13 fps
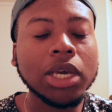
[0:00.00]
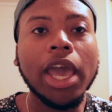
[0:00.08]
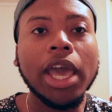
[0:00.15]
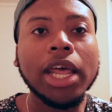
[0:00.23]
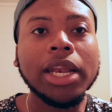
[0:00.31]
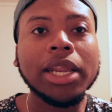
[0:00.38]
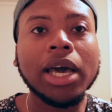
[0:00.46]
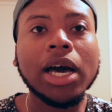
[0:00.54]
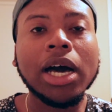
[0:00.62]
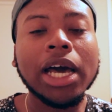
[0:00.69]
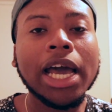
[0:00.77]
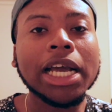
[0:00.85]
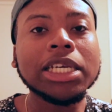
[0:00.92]
And
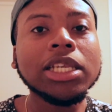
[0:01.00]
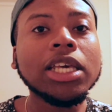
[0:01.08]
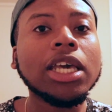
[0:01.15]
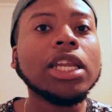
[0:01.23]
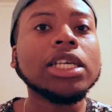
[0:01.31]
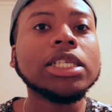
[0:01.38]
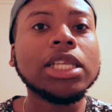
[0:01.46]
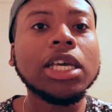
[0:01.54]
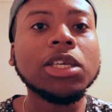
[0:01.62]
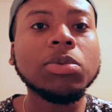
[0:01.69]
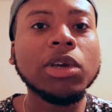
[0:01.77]
actually in the States,